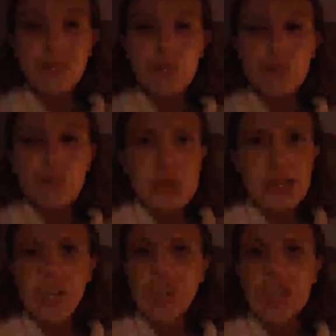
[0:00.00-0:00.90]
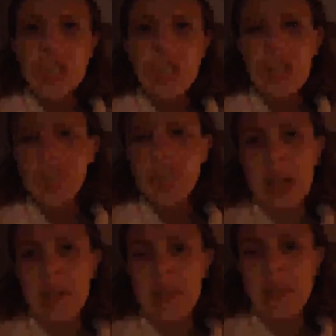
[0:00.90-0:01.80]
you could actually change
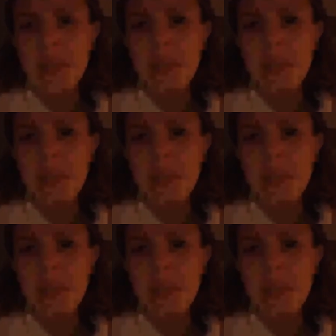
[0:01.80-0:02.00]
them as